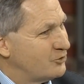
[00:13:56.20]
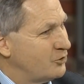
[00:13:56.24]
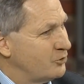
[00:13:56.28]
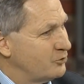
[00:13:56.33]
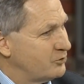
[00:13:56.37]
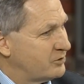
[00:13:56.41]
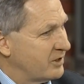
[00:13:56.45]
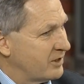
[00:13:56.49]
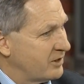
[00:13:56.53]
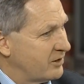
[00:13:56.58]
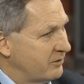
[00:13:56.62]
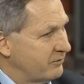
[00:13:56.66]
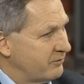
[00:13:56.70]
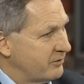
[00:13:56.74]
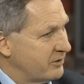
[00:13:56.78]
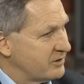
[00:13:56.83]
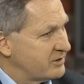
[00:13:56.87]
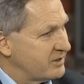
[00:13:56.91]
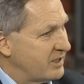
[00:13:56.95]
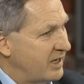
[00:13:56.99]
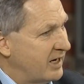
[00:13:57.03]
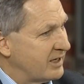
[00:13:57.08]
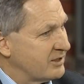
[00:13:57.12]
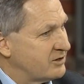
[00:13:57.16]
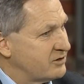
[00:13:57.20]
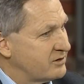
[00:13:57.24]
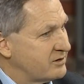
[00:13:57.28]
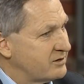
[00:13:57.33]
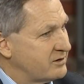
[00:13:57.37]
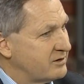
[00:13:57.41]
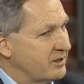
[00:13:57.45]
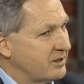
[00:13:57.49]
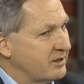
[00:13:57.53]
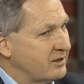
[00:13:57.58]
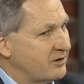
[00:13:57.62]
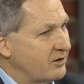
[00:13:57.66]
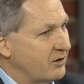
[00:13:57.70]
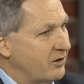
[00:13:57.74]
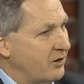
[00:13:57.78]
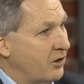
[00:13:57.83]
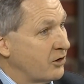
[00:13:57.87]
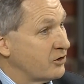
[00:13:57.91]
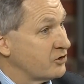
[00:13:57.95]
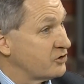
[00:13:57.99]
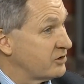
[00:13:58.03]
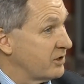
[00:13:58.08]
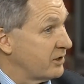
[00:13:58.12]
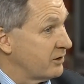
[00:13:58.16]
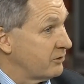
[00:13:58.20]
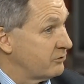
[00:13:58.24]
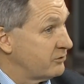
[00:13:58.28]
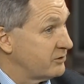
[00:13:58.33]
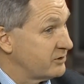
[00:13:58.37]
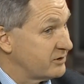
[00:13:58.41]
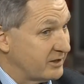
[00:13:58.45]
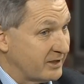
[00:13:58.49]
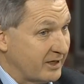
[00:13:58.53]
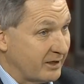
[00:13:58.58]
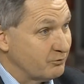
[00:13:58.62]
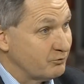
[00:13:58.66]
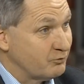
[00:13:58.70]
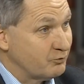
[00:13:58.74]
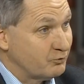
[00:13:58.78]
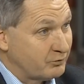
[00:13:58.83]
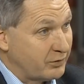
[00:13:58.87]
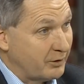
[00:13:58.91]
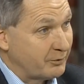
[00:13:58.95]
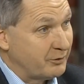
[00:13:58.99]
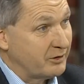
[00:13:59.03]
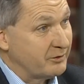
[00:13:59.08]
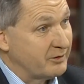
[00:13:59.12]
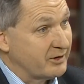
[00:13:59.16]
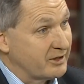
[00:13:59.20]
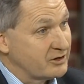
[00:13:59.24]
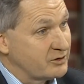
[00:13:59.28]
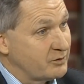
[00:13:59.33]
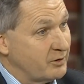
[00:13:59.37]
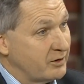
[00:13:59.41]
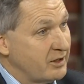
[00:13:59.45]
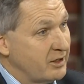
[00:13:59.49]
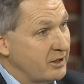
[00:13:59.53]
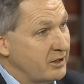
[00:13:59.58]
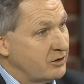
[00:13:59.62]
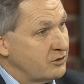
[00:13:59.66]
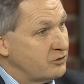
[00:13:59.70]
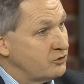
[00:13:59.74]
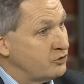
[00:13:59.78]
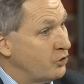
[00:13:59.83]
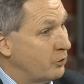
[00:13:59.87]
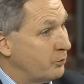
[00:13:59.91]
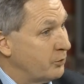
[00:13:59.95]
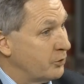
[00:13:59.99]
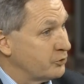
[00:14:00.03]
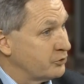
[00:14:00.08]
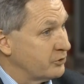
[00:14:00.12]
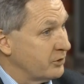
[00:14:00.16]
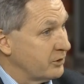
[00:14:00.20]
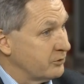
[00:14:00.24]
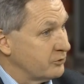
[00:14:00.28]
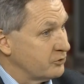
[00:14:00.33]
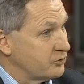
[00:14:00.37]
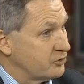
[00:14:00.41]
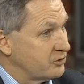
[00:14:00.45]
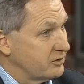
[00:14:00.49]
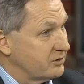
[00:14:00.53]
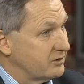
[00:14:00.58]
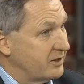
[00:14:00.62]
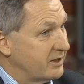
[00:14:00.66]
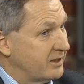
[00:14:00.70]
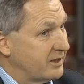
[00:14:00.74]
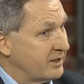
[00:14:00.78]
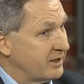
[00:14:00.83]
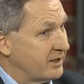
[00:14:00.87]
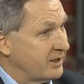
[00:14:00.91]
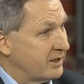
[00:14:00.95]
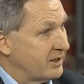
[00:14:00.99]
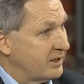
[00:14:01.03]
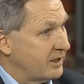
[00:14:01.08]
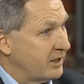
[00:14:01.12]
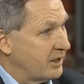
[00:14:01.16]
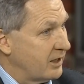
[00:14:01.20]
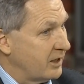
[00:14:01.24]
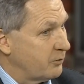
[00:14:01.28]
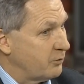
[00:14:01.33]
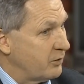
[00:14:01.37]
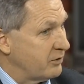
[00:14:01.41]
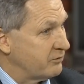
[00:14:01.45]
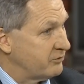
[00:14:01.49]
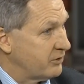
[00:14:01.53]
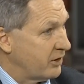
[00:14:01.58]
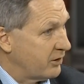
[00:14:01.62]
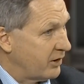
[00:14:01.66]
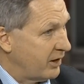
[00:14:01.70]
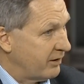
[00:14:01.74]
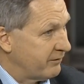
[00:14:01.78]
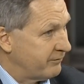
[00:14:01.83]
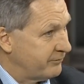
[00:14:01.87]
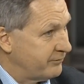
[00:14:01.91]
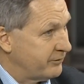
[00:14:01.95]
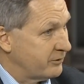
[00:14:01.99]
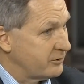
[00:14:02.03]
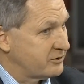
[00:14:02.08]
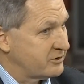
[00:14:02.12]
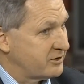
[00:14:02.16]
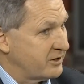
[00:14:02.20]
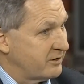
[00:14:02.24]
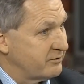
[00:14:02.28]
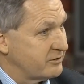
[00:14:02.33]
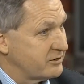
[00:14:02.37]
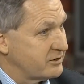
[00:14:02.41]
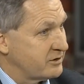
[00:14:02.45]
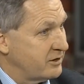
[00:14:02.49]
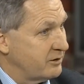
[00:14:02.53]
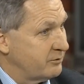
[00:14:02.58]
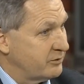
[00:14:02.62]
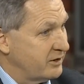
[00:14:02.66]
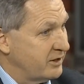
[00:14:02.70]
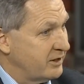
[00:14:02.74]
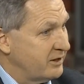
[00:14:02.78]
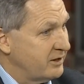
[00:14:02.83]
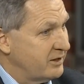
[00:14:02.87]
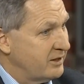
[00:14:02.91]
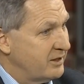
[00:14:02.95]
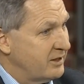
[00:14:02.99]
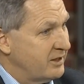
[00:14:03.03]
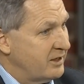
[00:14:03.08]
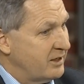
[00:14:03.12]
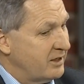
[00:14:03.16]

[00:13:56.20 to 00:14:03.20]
2 takeovers. I just think our shareholders, and I'm probably the biggest one, no more dilution. We've now a full services company.